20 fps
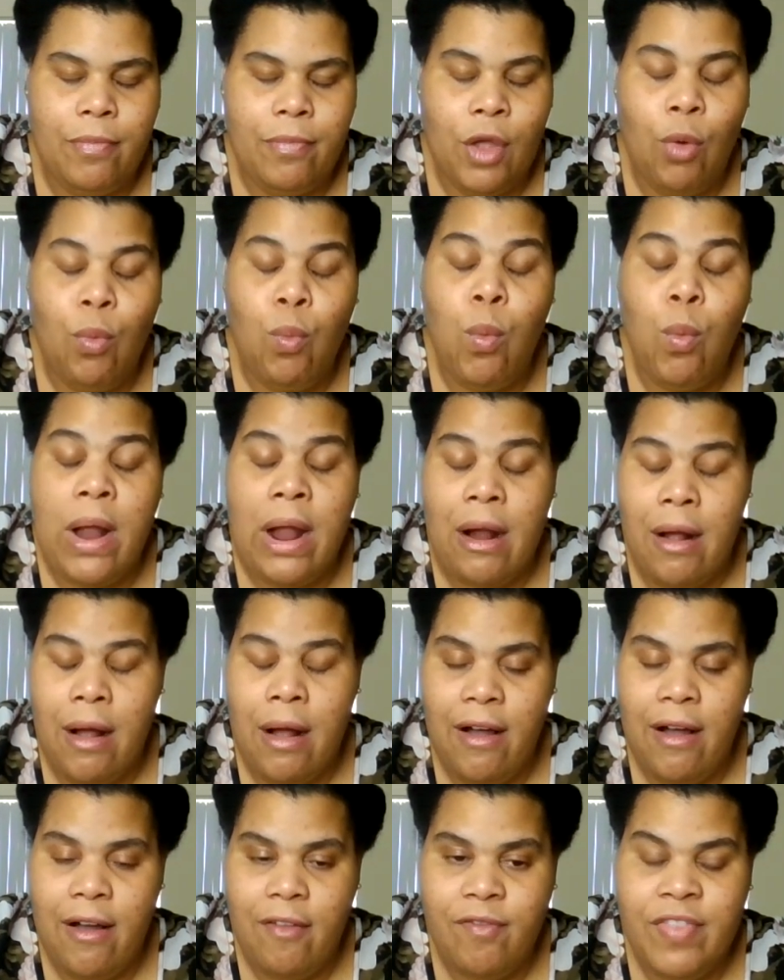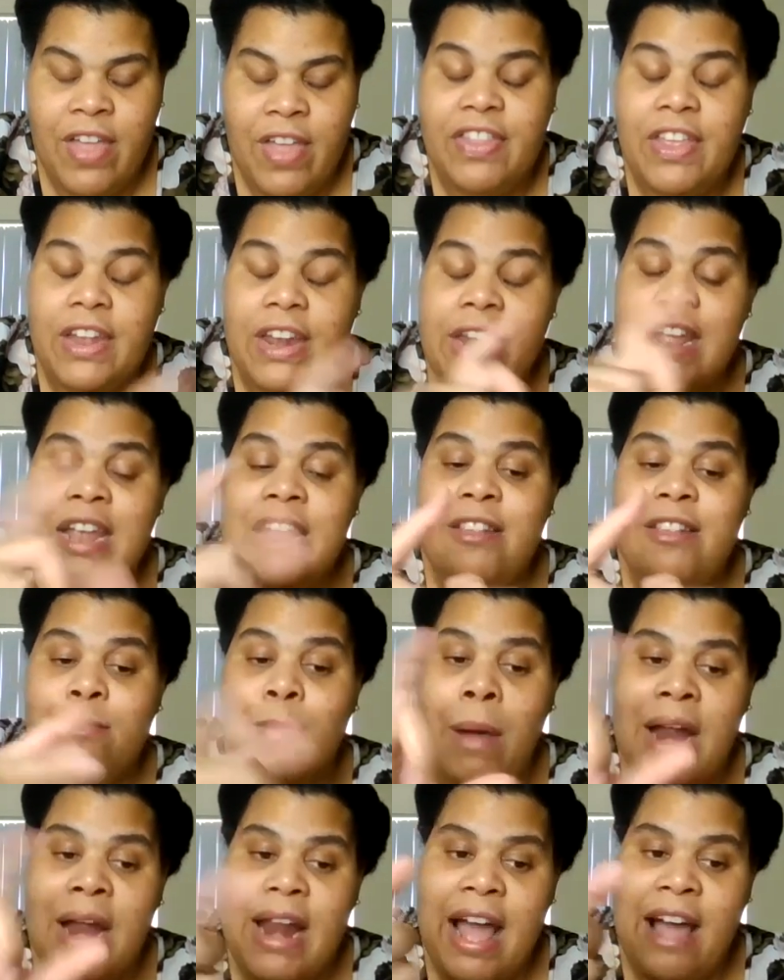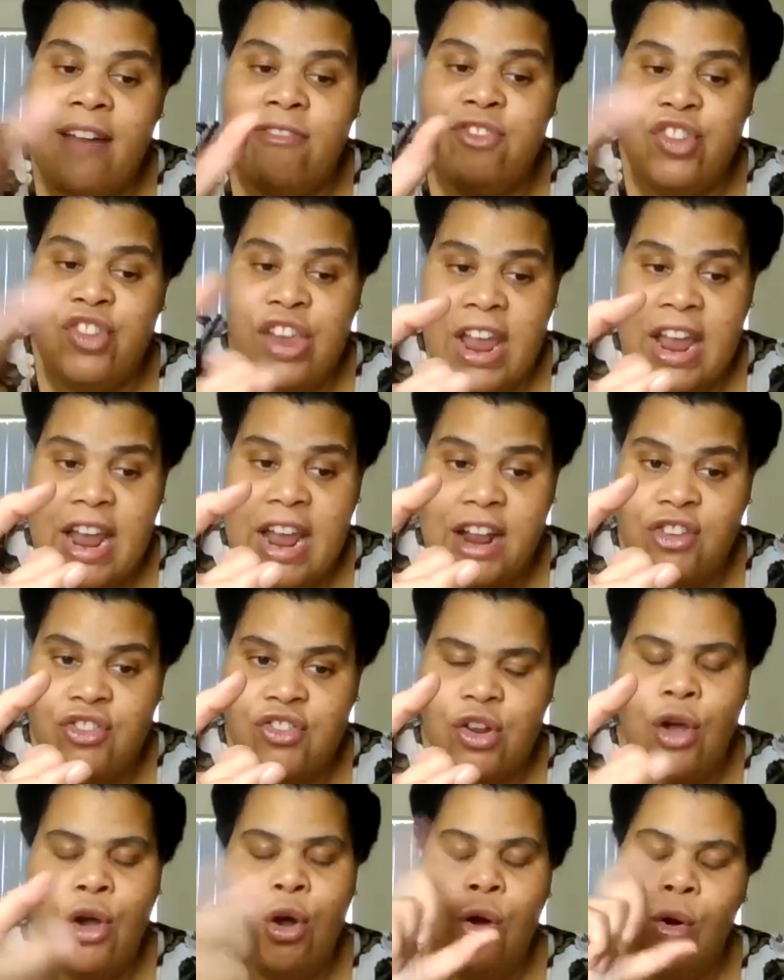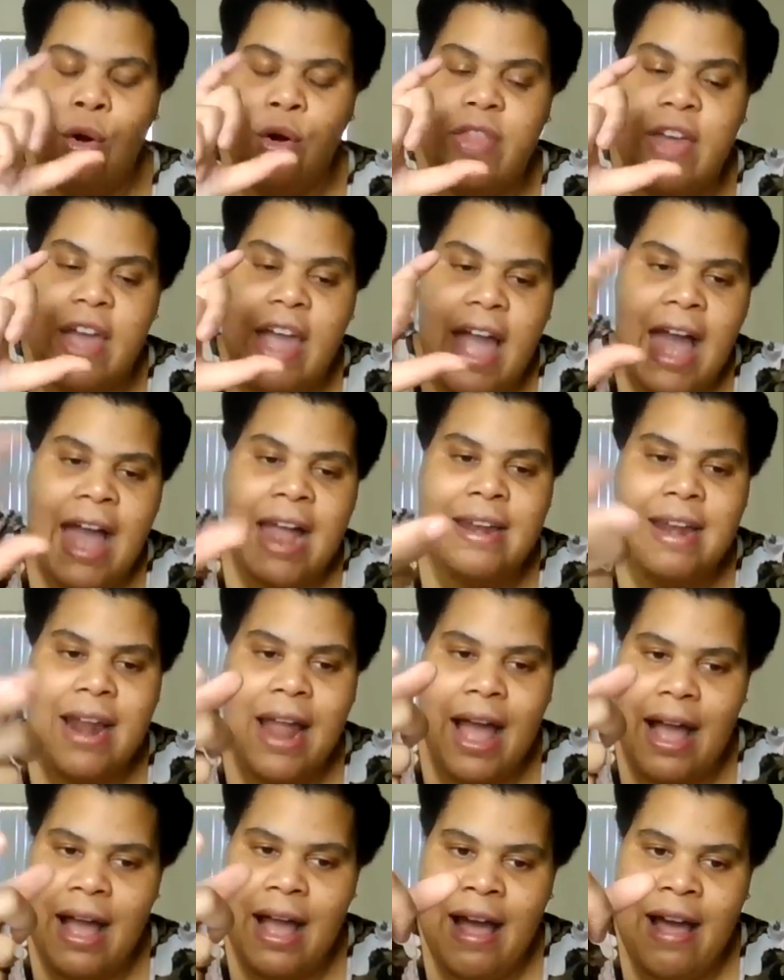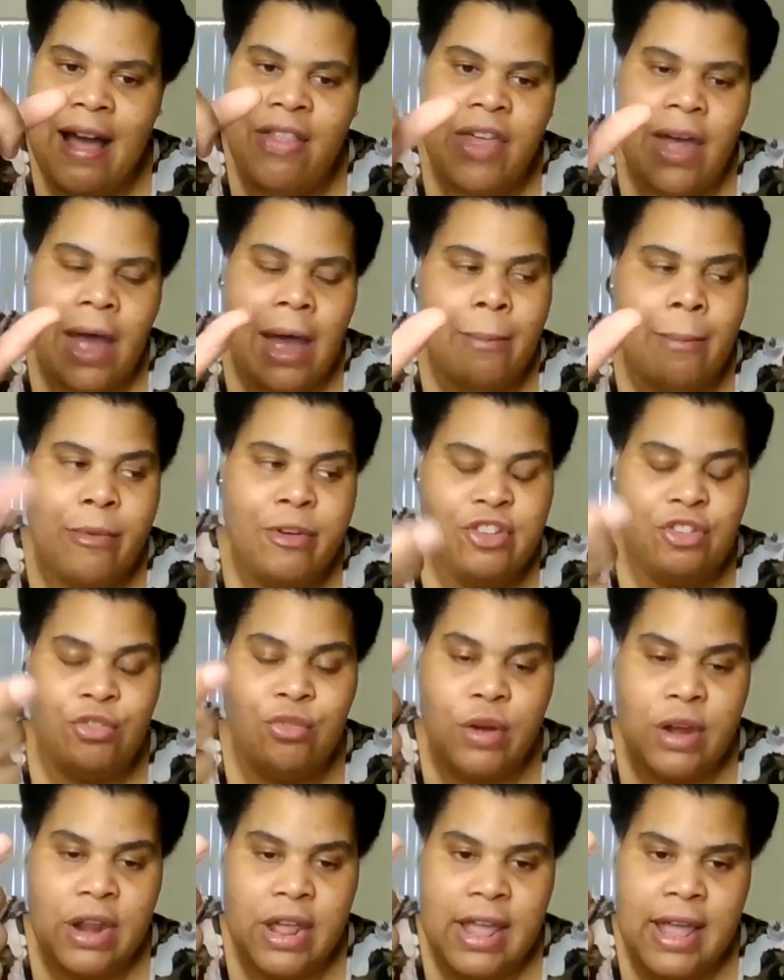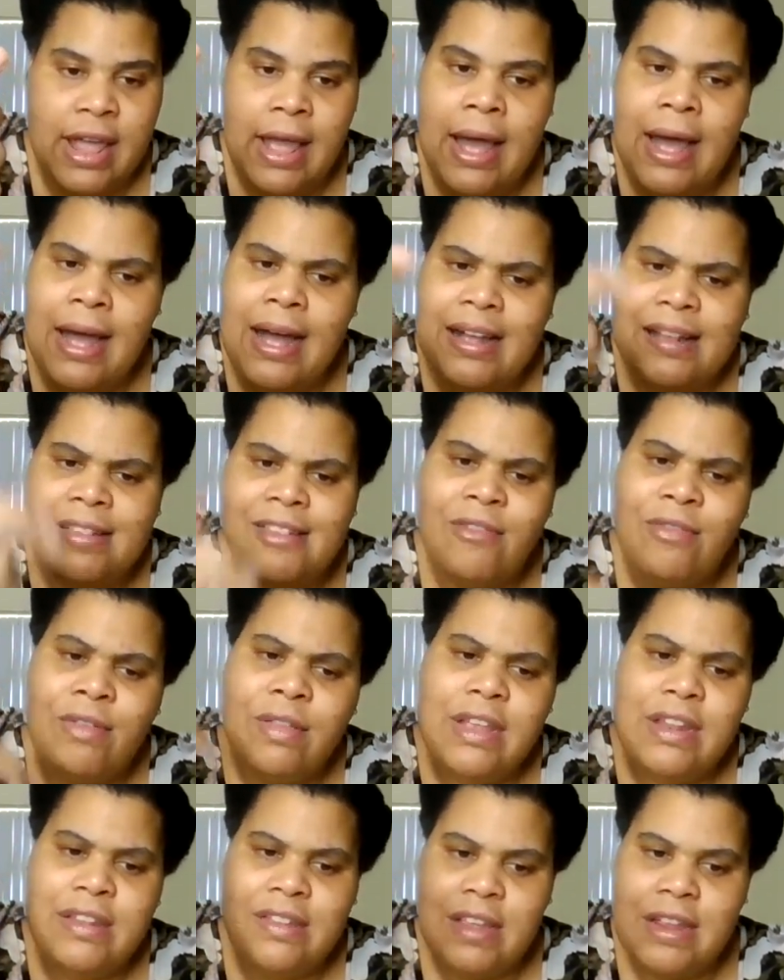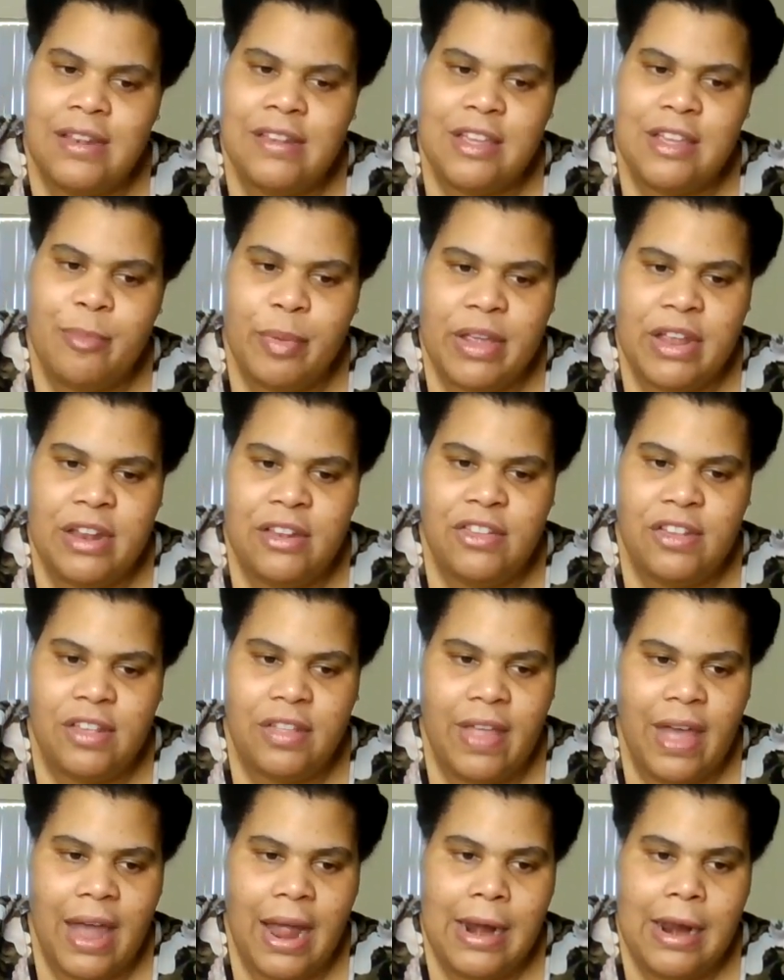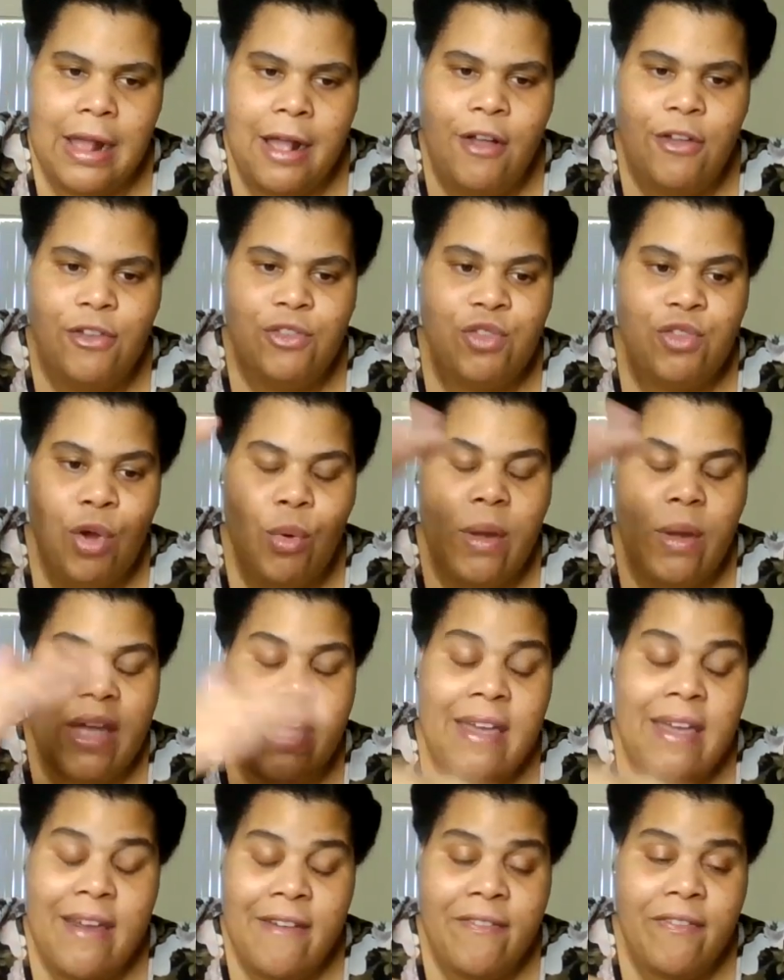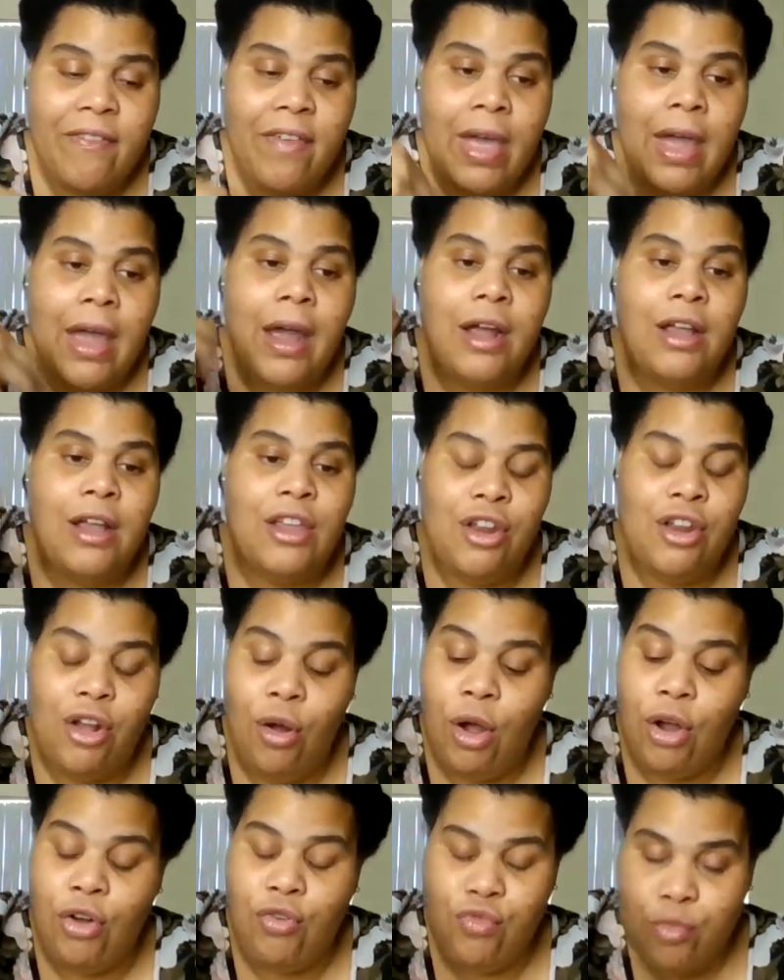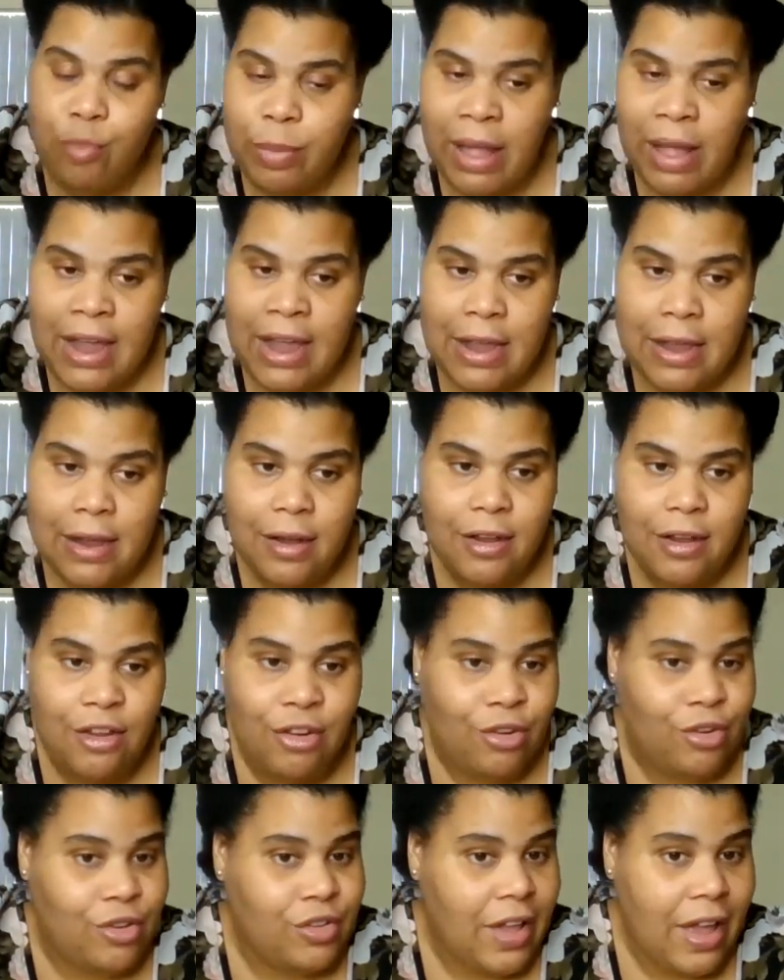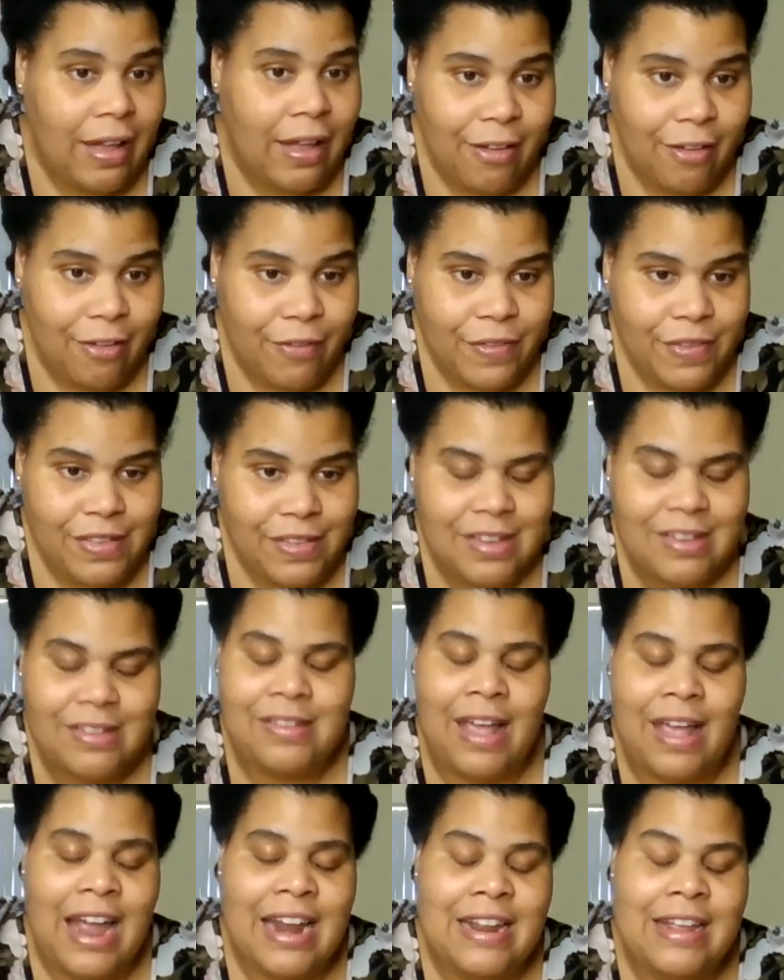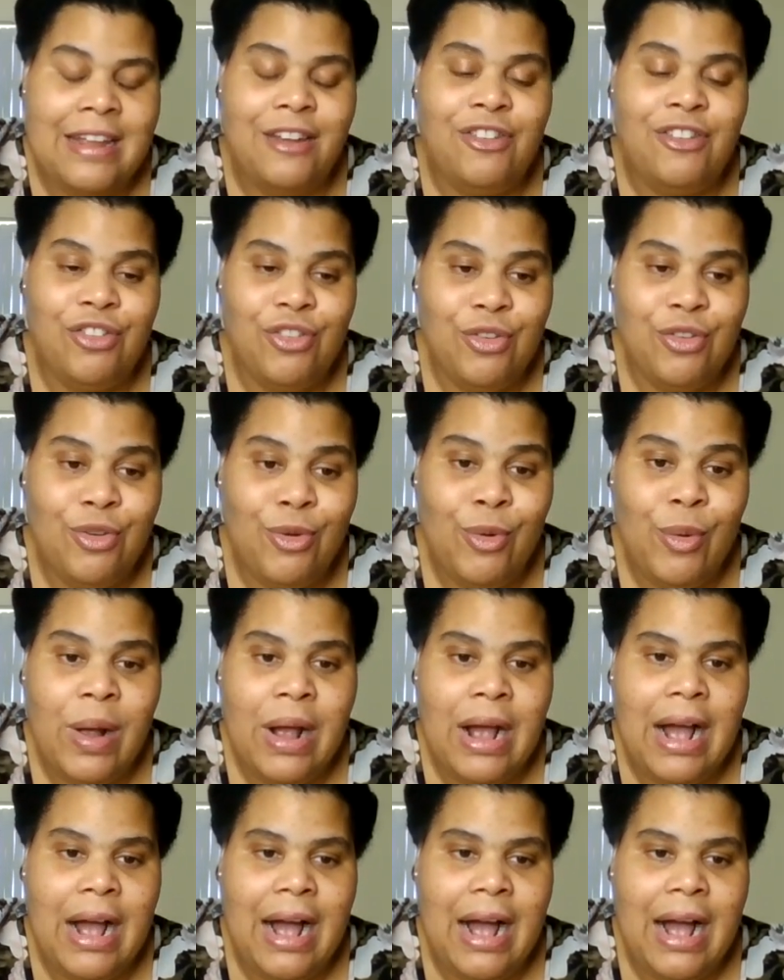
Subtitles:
aware of, that the needs might have changed or they hadn't had the opportunity to really dig deep into that. So if, a group like yourselves decided to